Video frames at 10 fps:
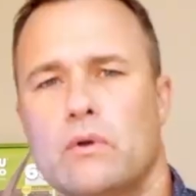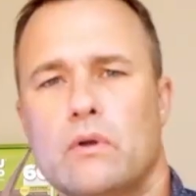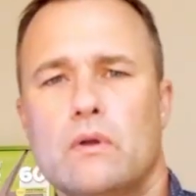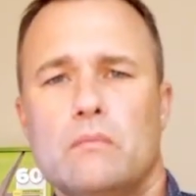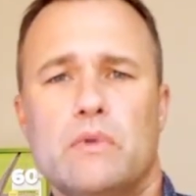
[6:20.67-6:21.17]

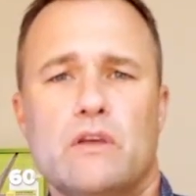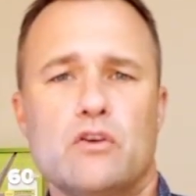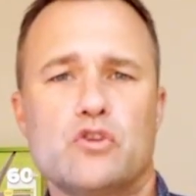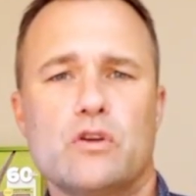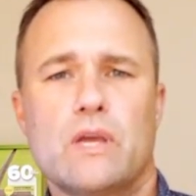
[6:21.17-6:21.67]
because
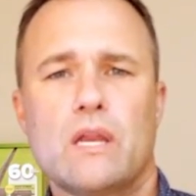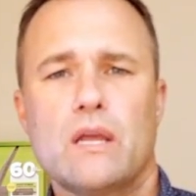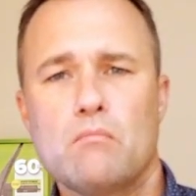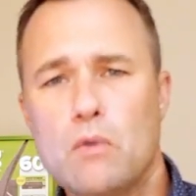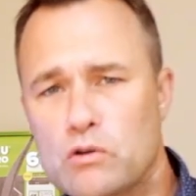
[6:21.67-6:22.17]
you're getting
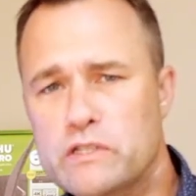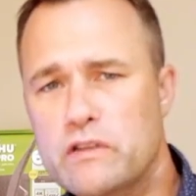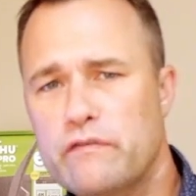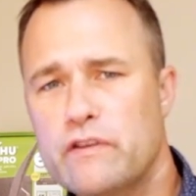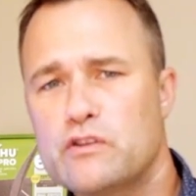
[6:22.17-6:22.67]
most of the
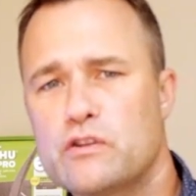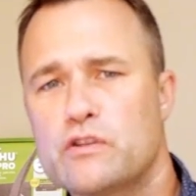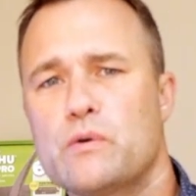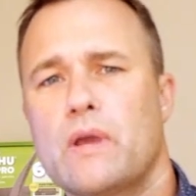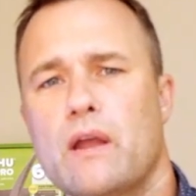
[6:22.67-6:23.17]
features you
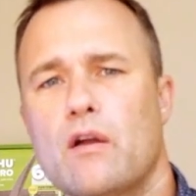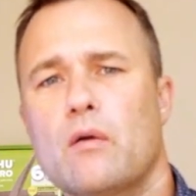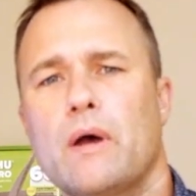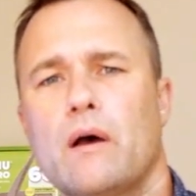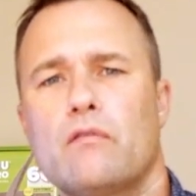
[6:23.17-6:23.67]
care
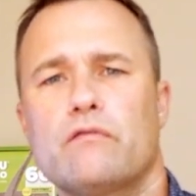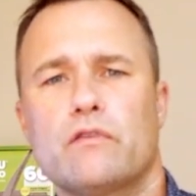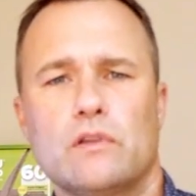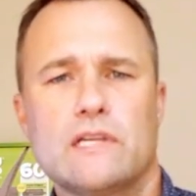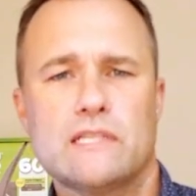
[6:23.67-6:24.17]
about for
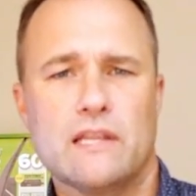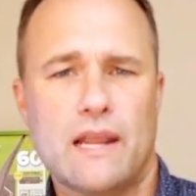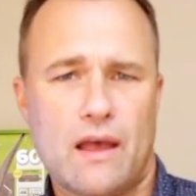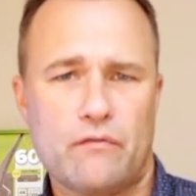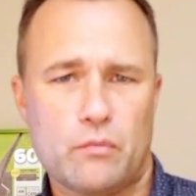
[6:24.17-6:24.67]
less than
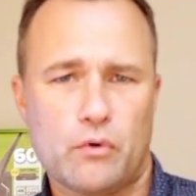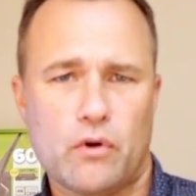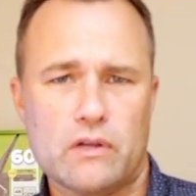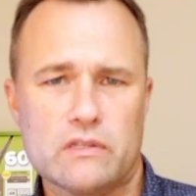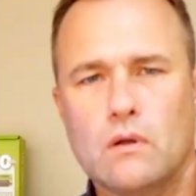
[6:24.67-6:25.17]
half the
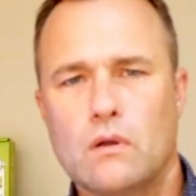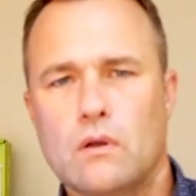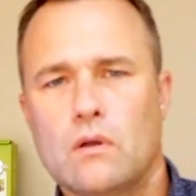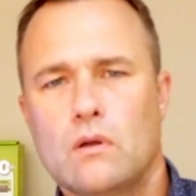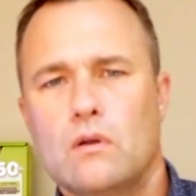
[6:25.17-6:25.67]
price.
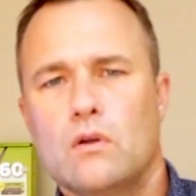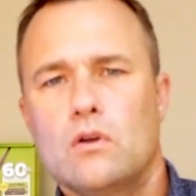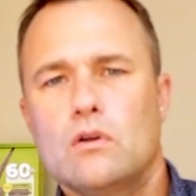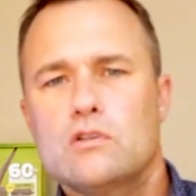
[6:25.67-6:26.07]
So